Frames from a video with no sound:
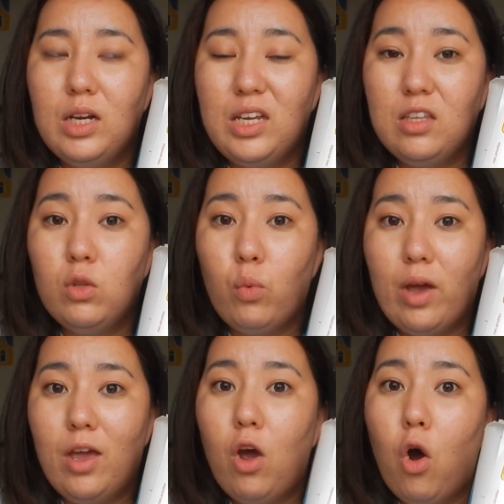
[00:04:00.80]
leading the
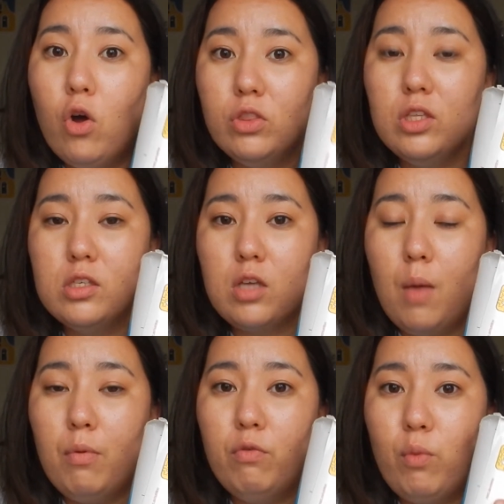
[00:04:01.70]
way on this
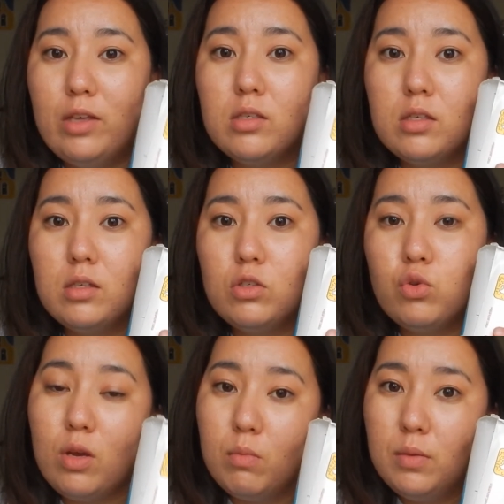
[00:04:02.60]
type of waste
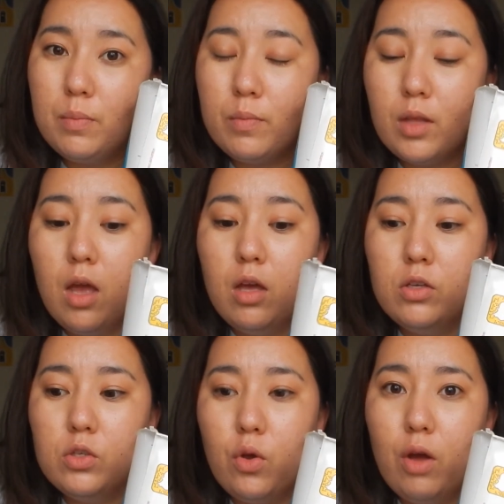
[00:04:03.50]
treatment.
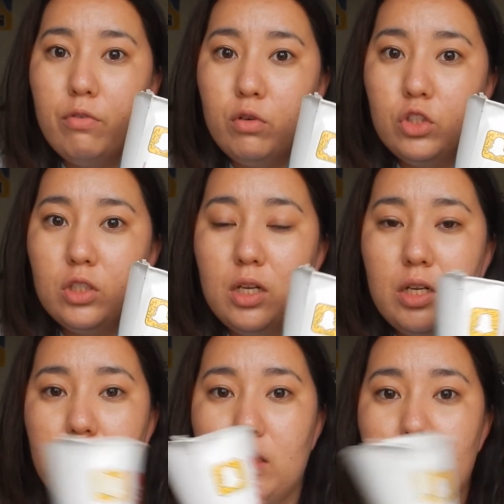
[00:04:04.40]
So
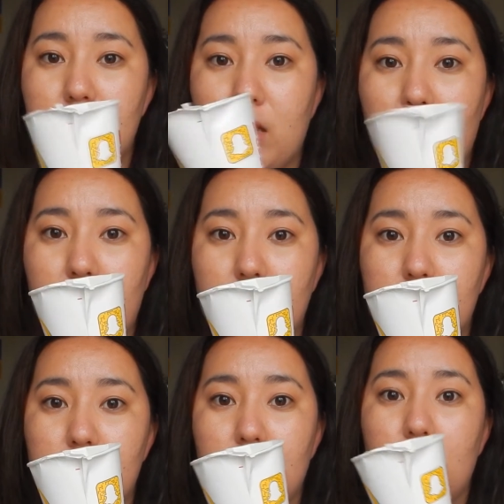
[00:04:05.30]
unfortunately, these
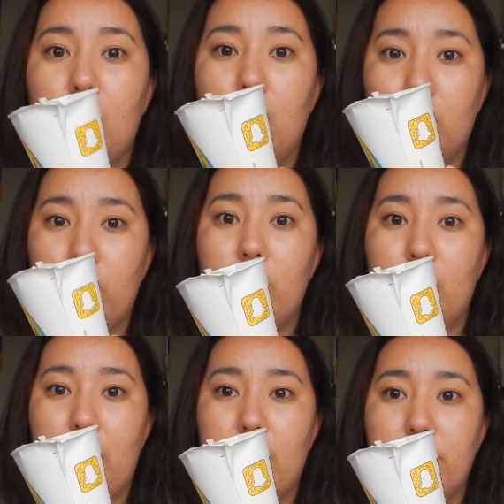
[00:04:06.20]
guys go to
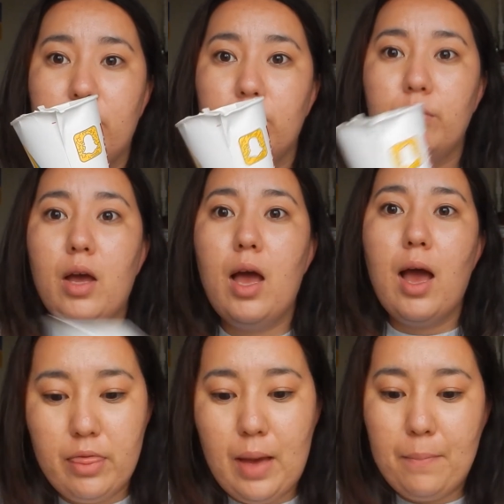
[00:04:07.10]
landfill.
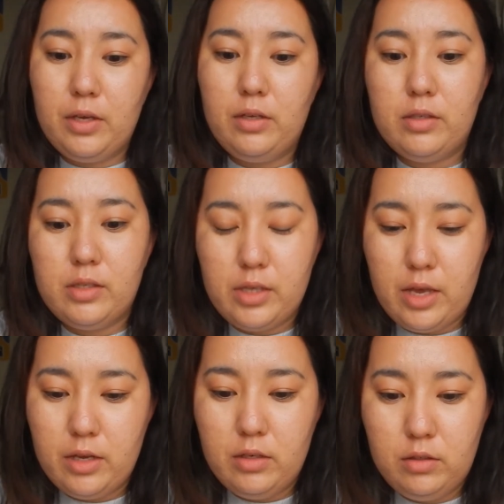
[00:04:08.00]
That being
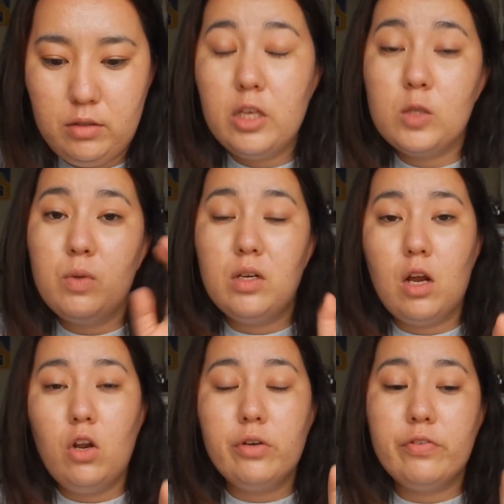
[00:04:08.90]
said, there's been
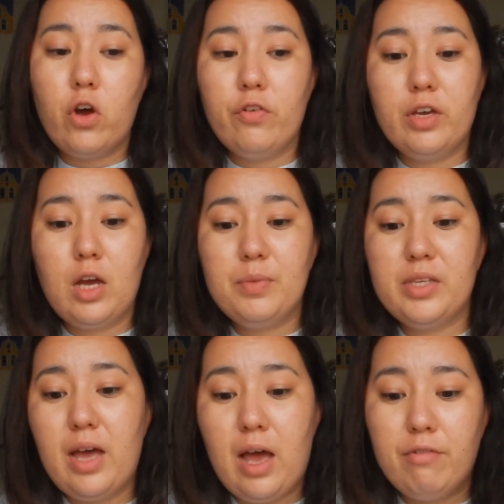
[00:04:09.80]
a lot of coffee cups
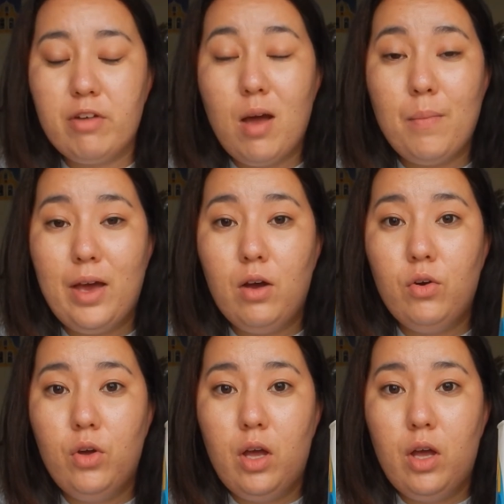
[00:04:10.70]
that have come out,